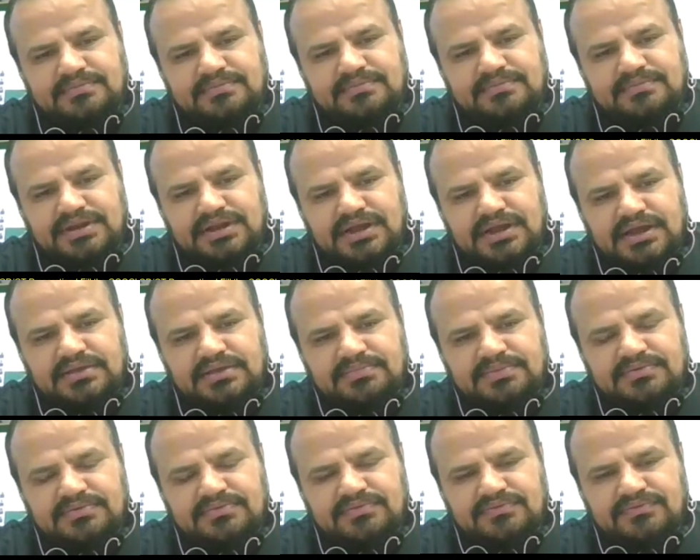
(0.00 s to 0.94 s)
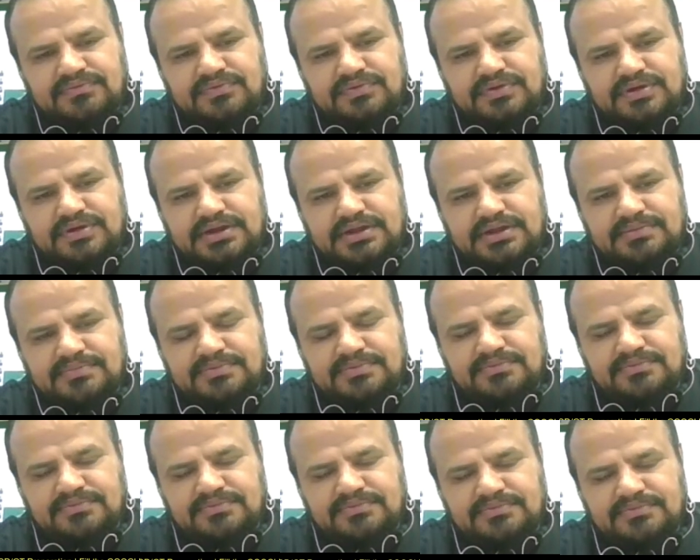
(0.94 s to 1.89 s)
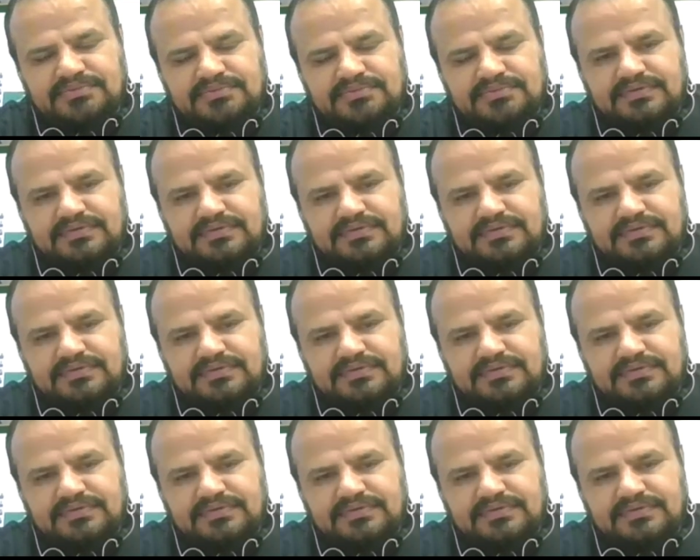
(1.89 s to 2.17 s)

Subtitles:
between IPv4 and IPv6?